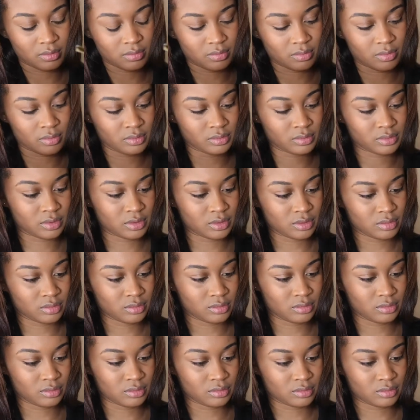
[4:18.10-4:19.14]

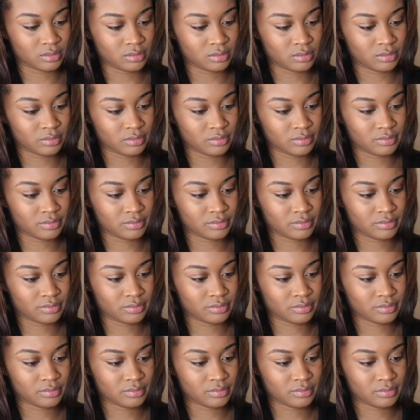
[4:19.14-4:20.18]

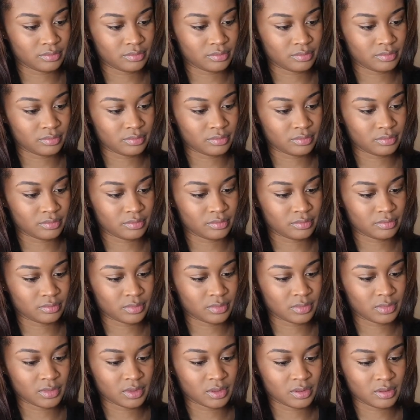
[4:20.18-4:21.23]

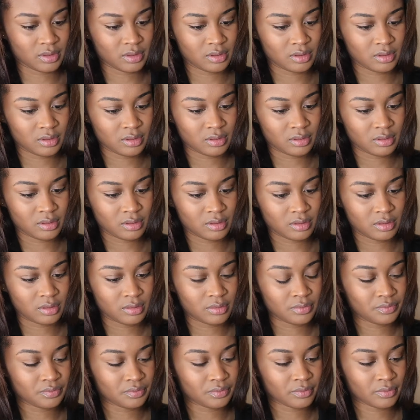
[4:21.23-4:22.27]

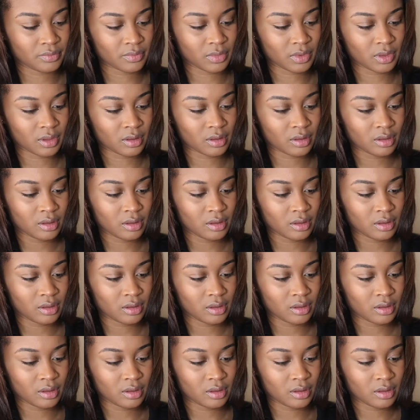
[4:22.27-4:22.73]
No one is speaking in this clip.